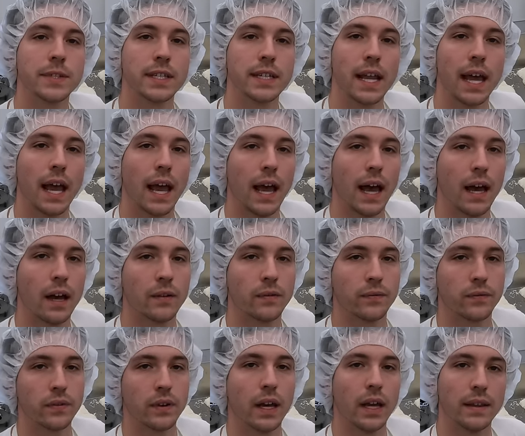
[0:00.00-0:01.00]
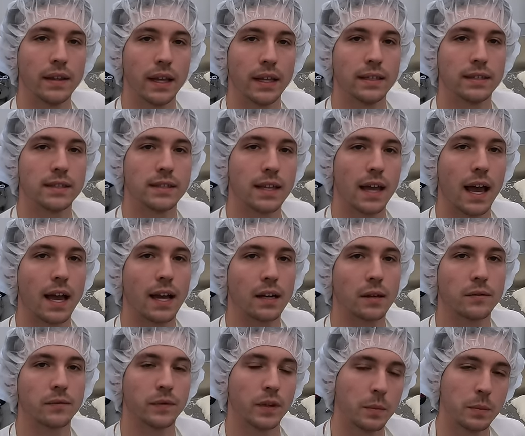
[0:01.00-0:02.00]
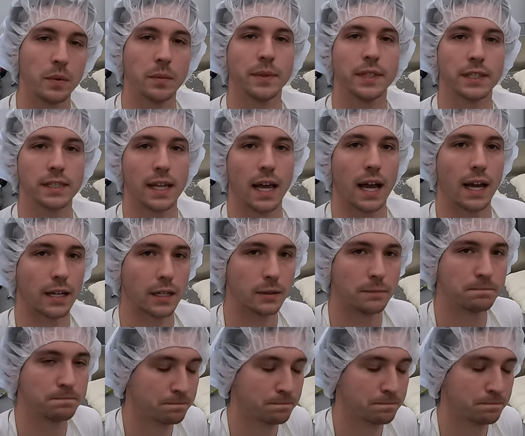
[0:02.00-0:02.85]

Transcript: in half, and then flip them and stack them.